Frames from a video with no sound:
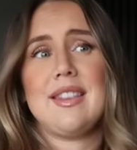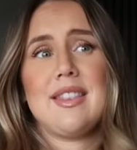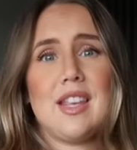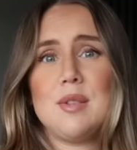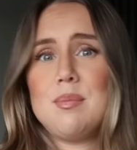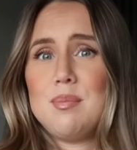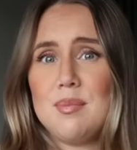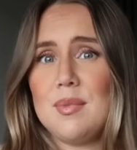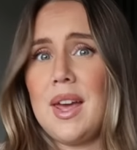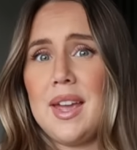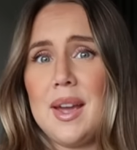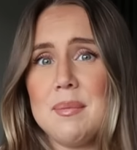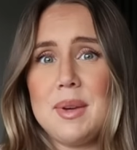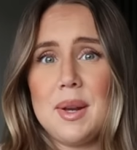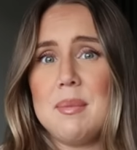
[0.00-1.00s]

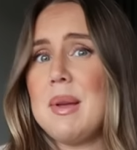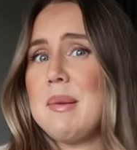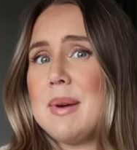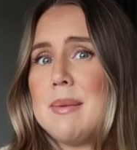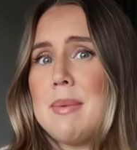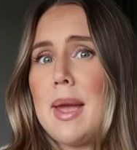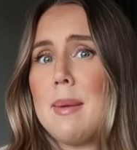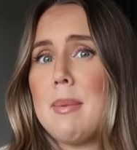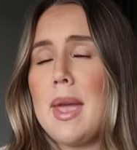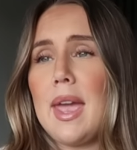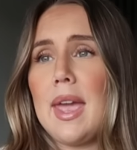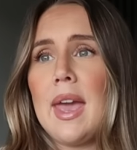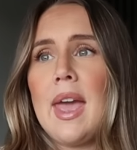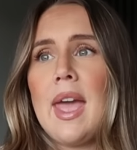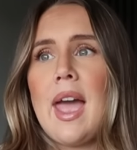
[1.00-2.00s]
I'm going to meet my
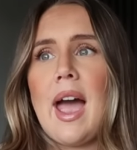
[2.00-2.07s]
baby.